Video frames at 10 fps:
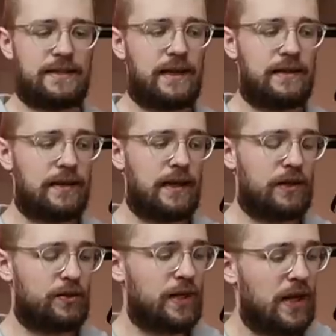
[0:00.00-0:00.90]
that they
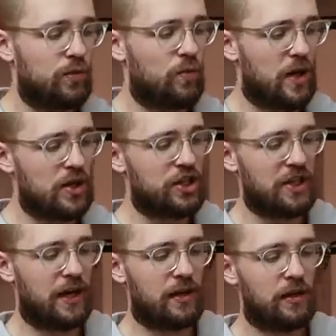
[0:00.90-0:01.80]
create one
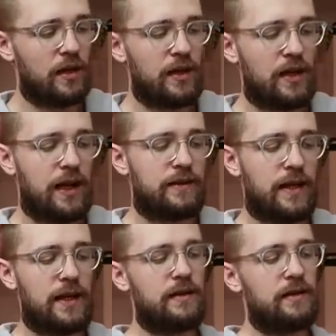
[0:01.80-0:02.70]
shell and
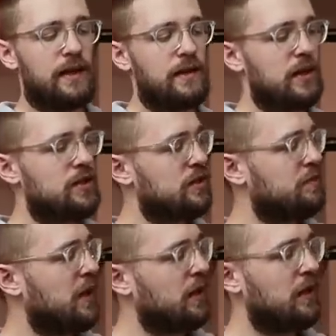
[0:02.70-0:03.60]
then they just
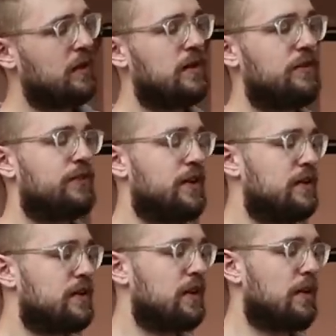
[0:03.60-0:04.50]
make a
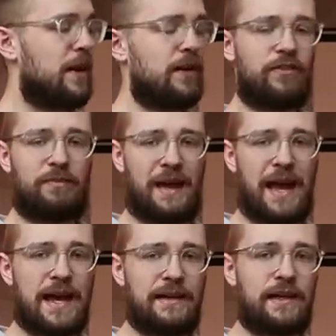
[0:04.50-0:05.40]
different amount of
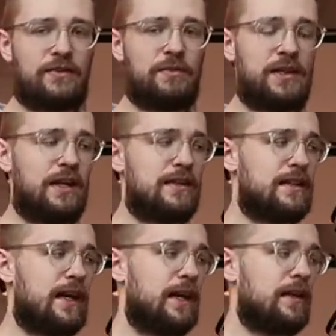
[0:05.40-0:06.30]
padding from the
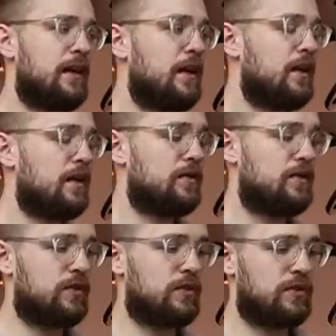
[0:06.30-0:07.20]
inside
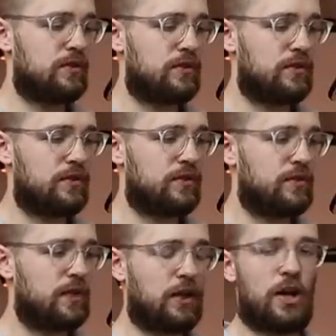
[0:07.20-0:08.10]

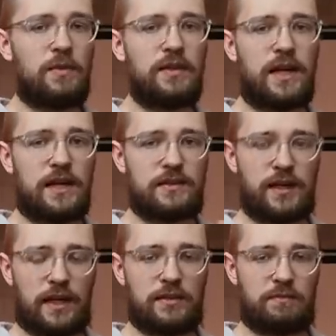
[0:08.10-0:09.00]
to accommodate
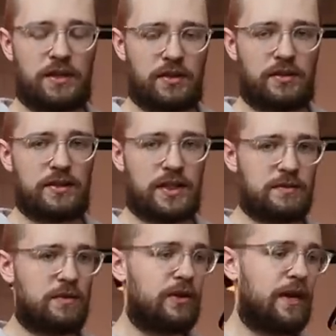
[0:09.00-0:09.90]
like a bigger and
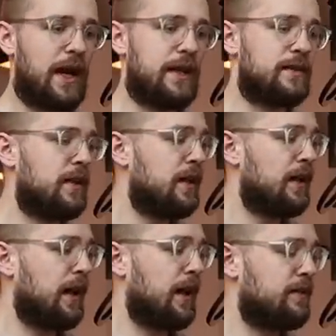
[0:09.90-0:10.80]
smaller head.
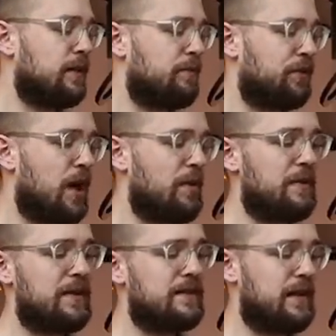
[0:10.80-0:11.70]
And the problem
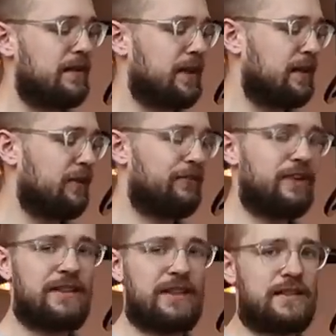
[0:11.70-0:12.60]
is then that the
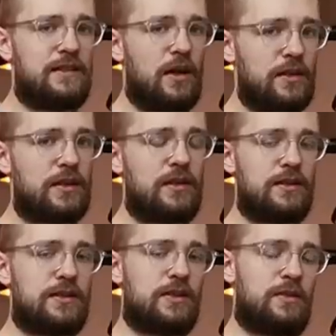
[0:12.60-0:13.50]
fit is not
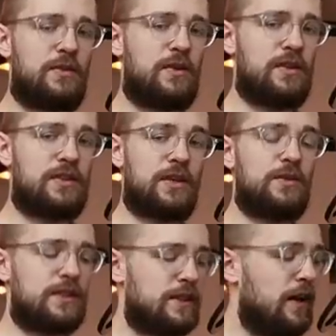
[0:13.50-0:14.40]
so
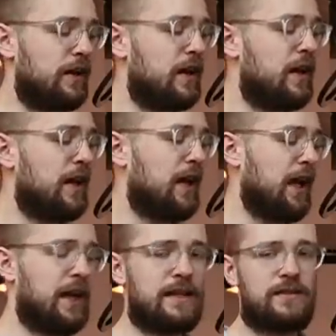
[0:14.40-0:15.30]
snug,
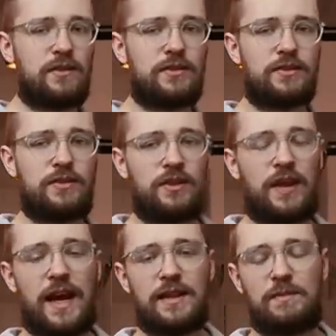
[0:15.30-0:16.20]
and also your
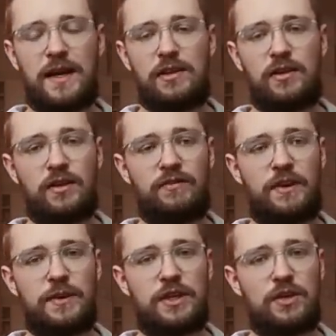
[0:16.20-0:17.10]
head might look
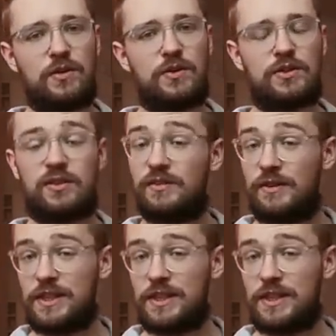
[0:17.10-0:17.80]
very huge or very